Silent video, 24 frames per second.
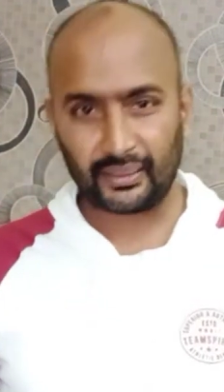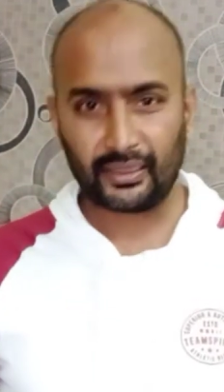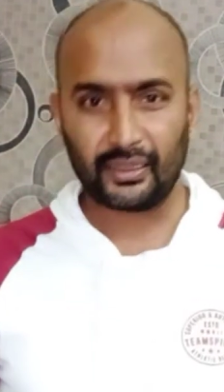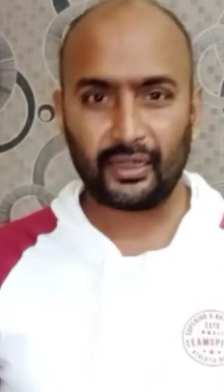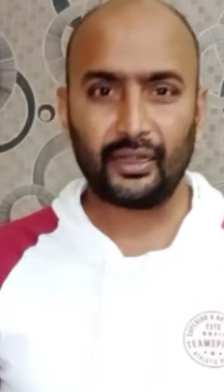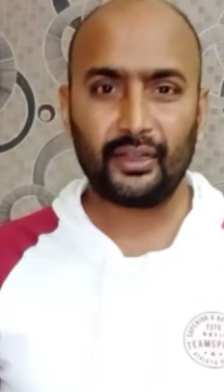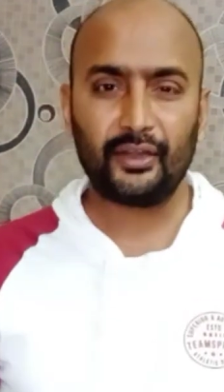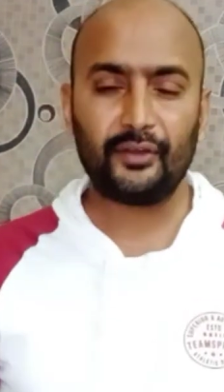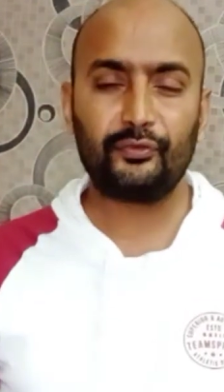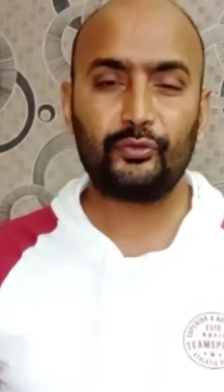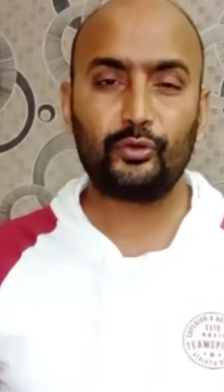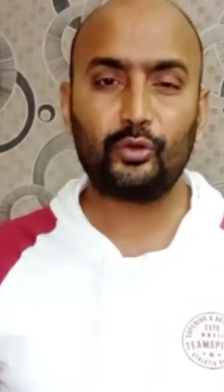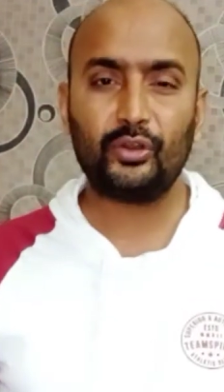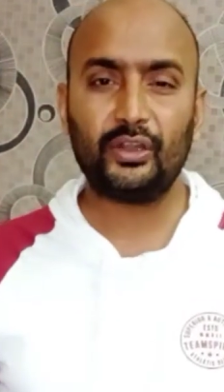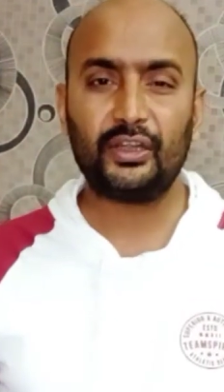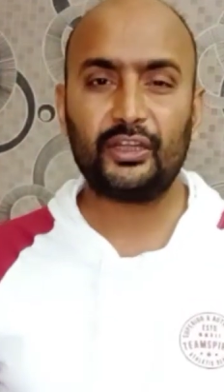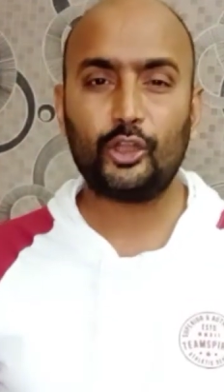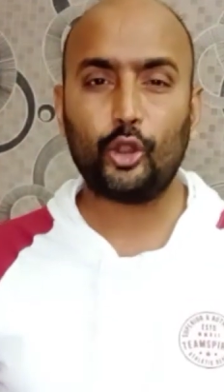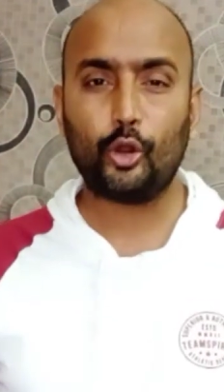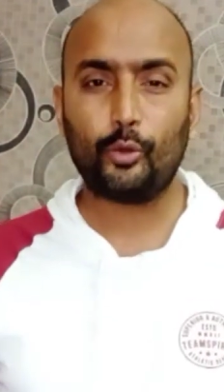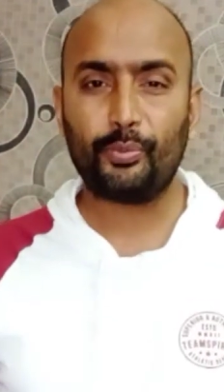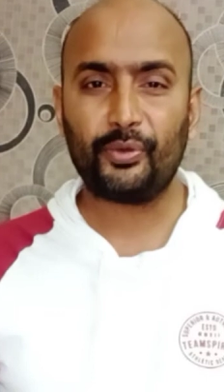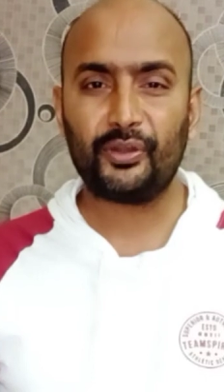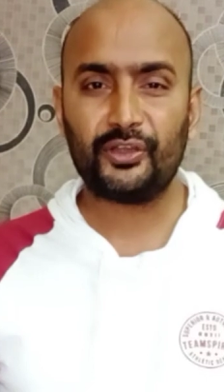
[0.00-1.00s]
if you read the
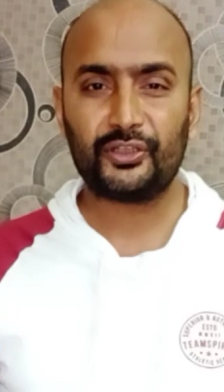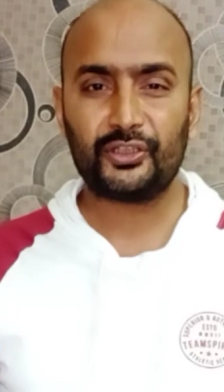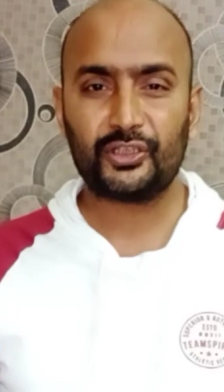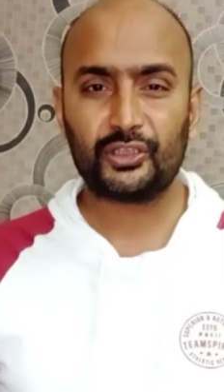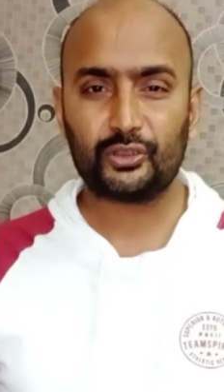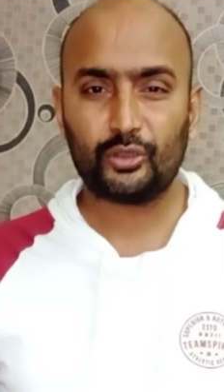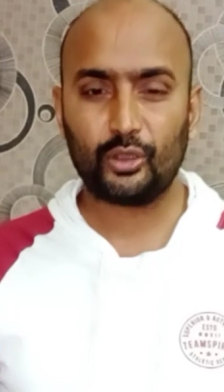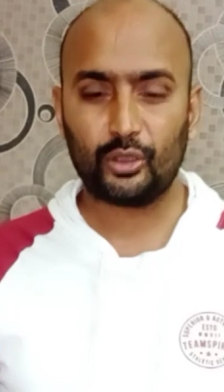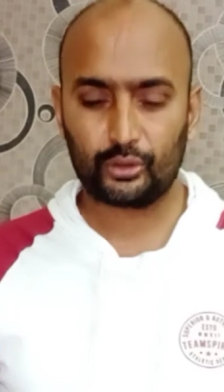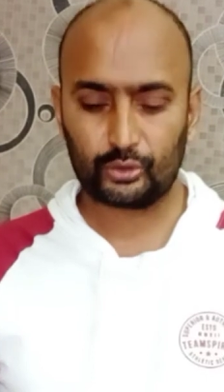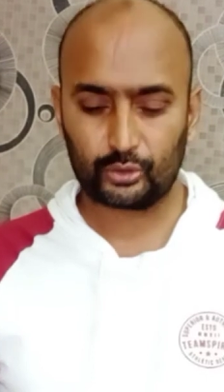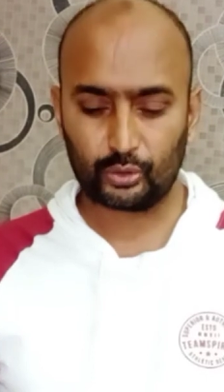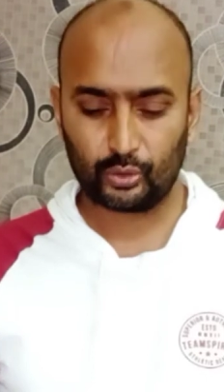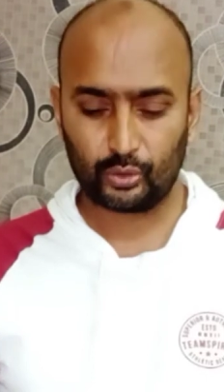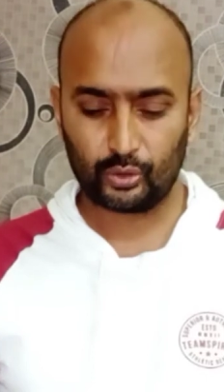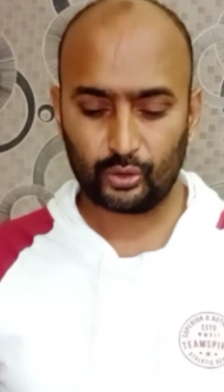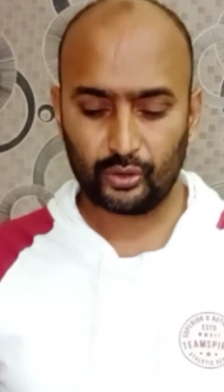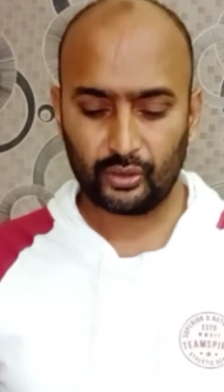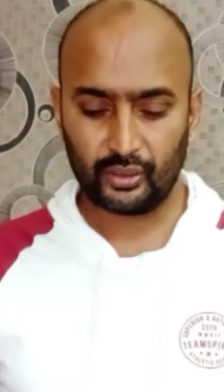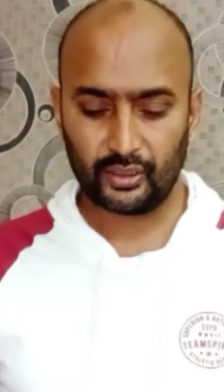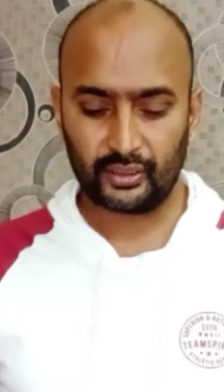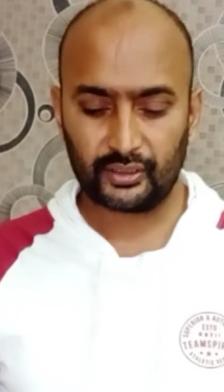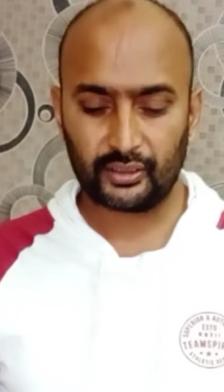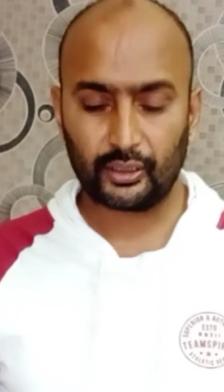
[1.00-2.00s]
Upanishads also,
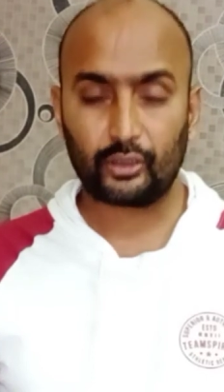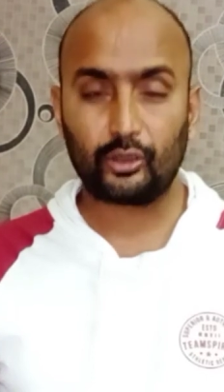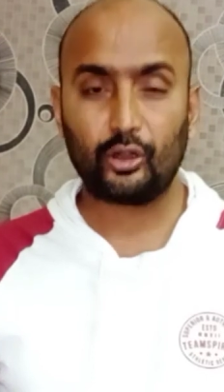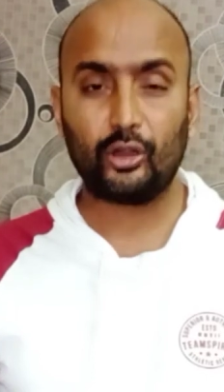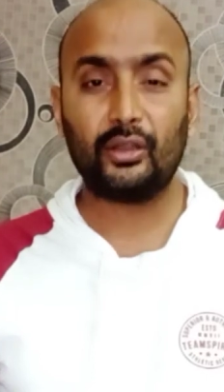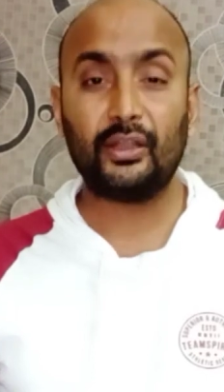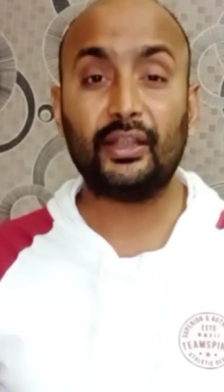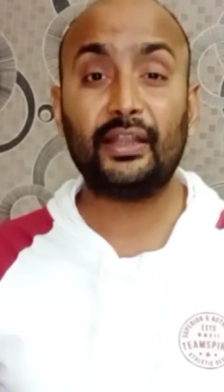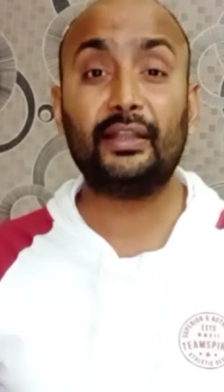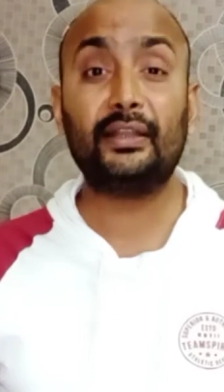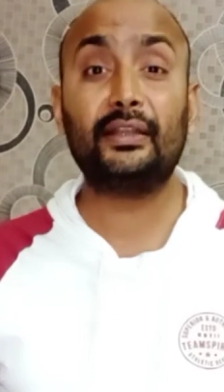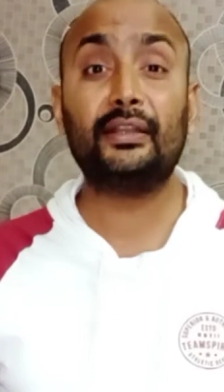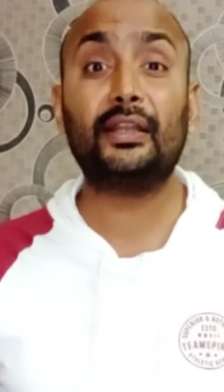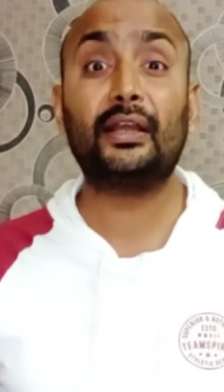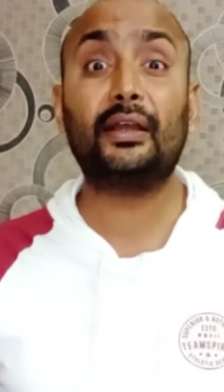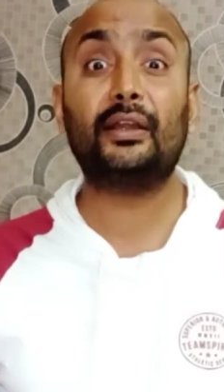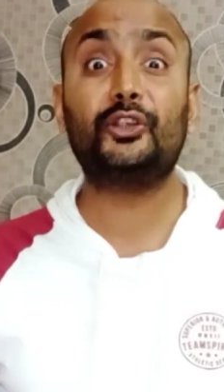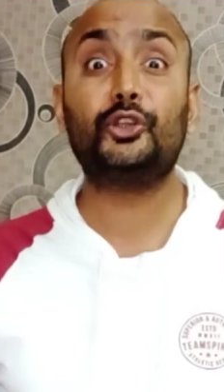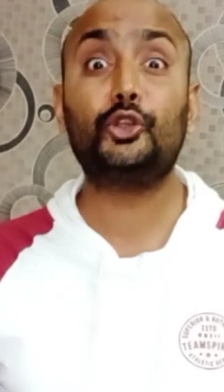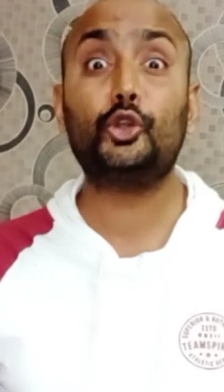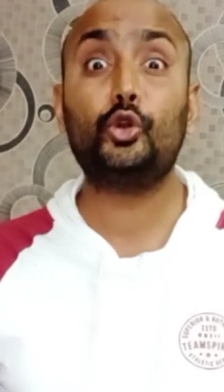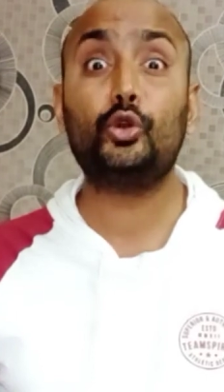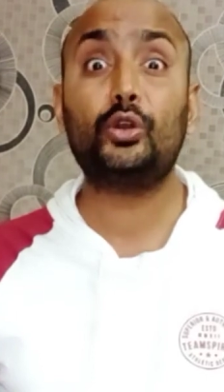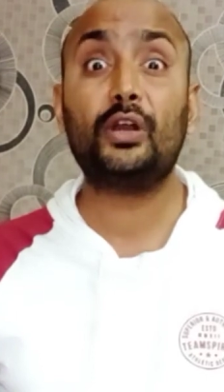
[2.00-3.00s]
in the
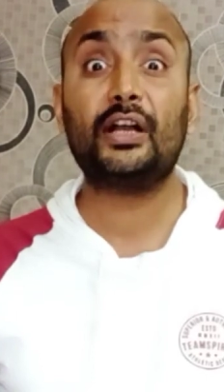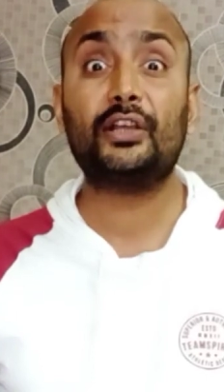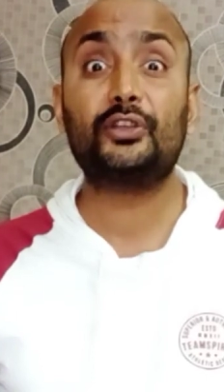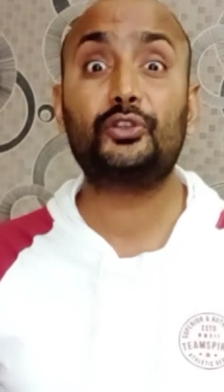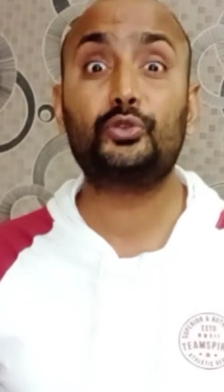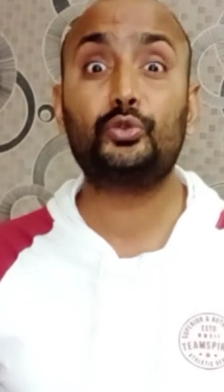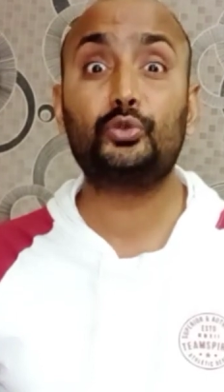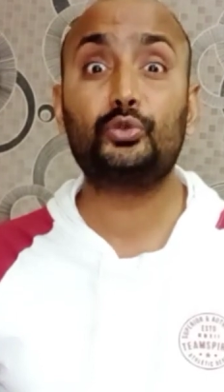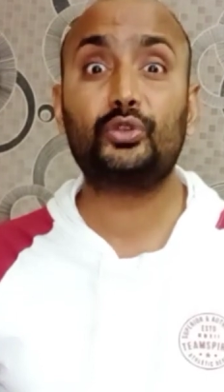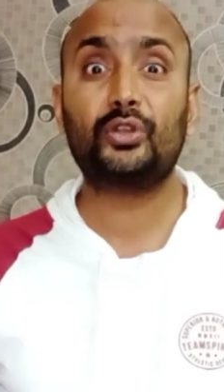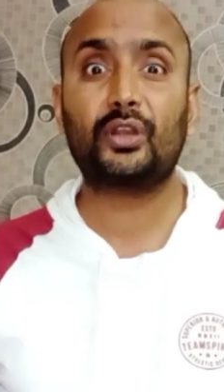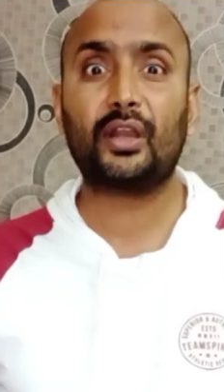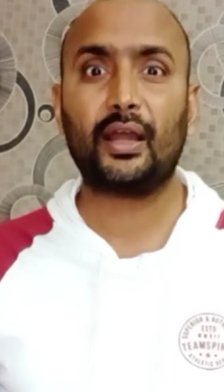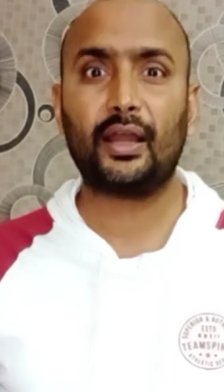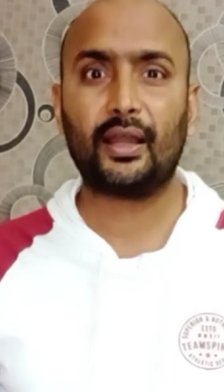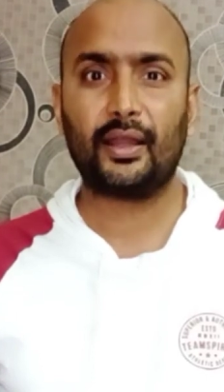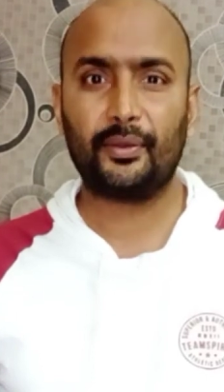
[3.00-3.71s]
Yoga Sutra,